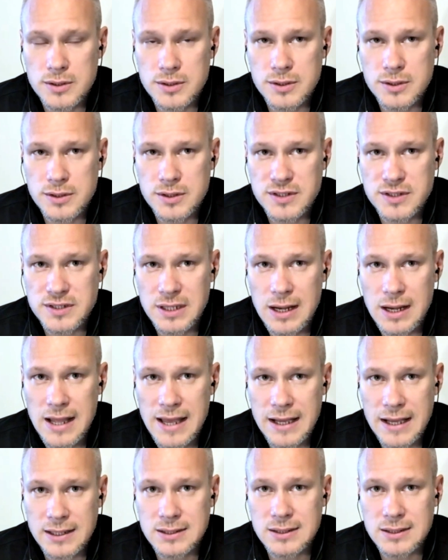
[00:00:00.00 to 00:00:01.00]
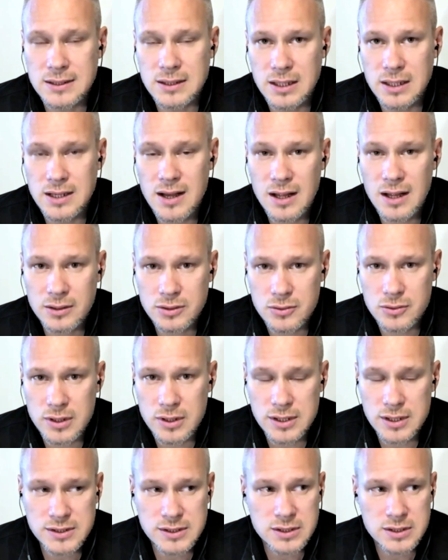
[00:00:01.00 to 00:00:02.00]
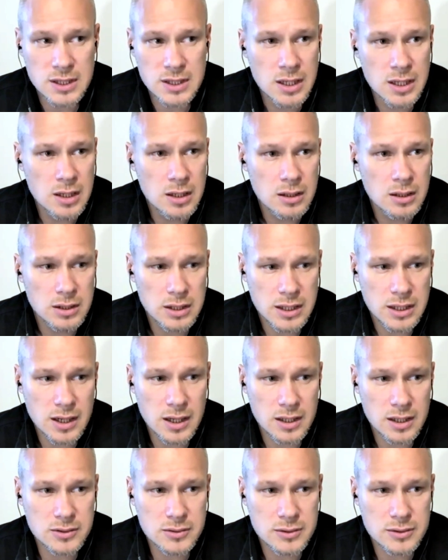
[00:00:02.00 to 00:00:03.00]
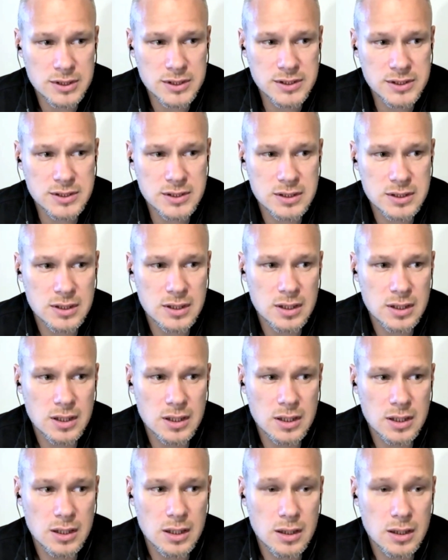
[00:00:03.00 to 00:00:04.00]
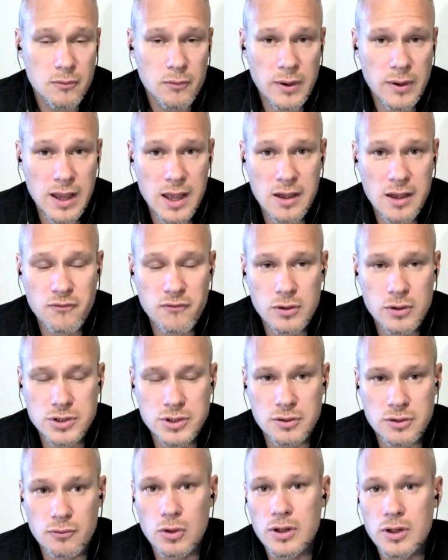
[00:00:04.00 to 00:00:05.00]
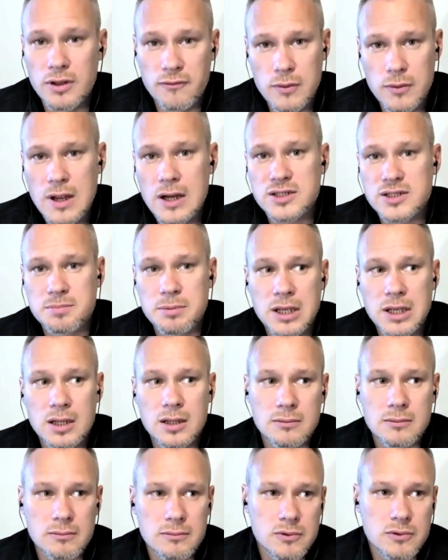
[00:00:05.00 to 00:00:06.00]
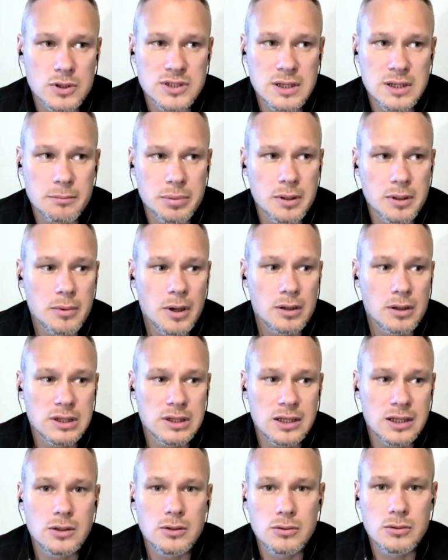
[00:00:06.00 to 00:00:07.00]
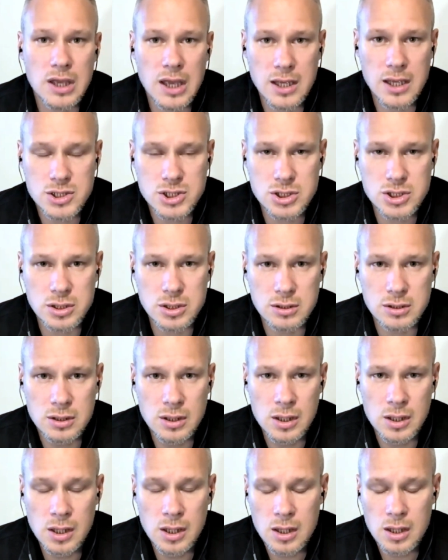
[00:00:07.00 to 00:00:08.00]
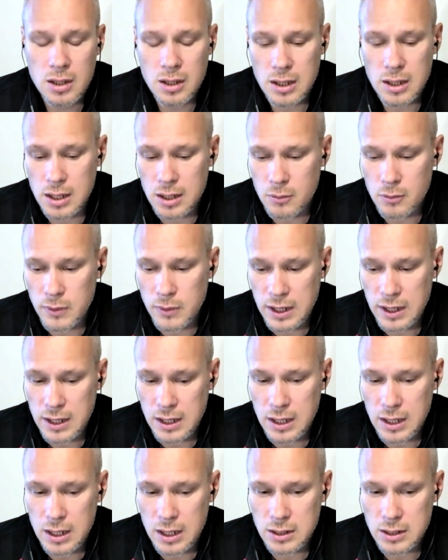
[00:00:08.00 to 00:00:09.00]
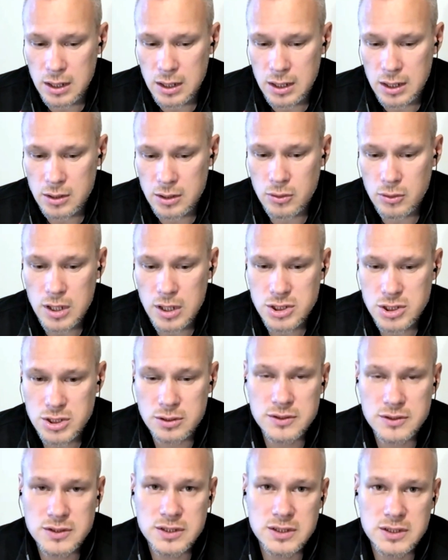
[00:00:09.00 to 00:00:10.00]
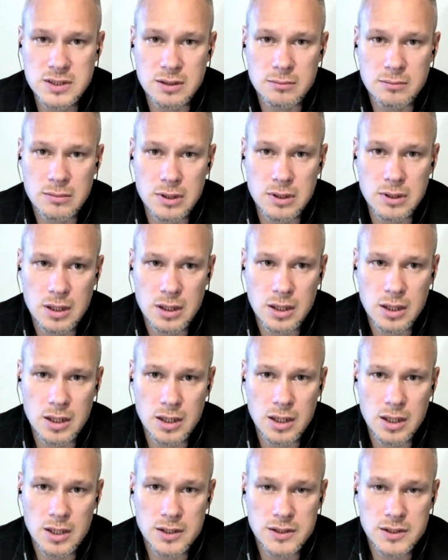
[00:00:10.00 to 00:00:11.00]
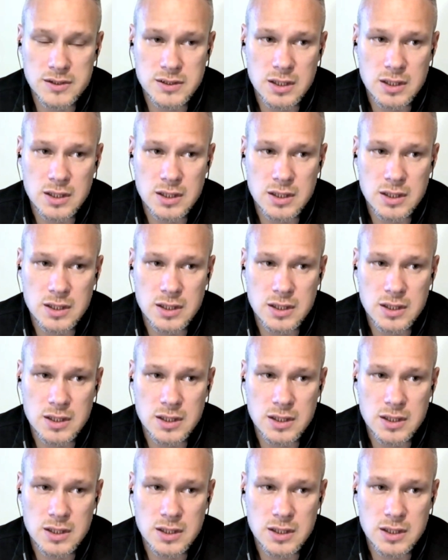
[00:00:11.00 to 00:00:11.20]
select the countries where, first of all, if we are speaking, for example, about education, where the educational system is